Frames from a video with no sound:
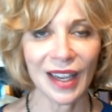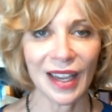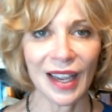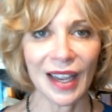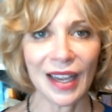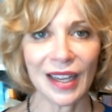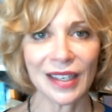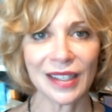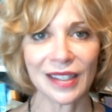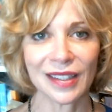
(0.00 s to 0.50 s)

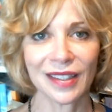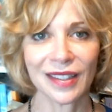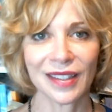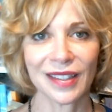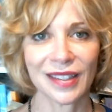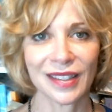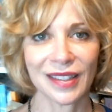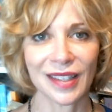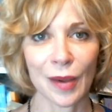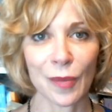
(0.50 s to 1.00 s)
and
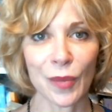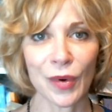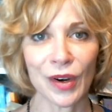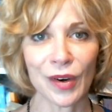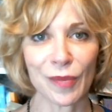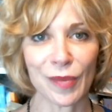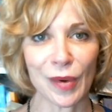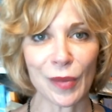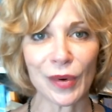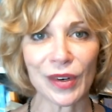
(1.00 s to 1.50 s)

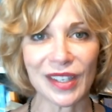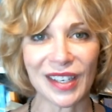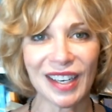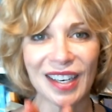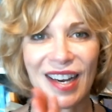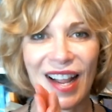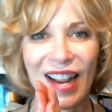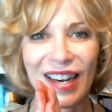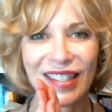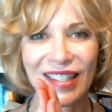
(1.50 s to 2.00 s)
somewhere, but we're
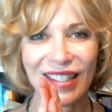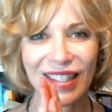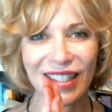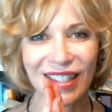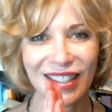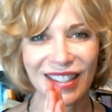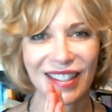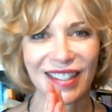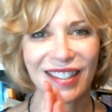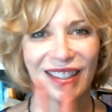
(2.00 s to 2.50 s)
connected.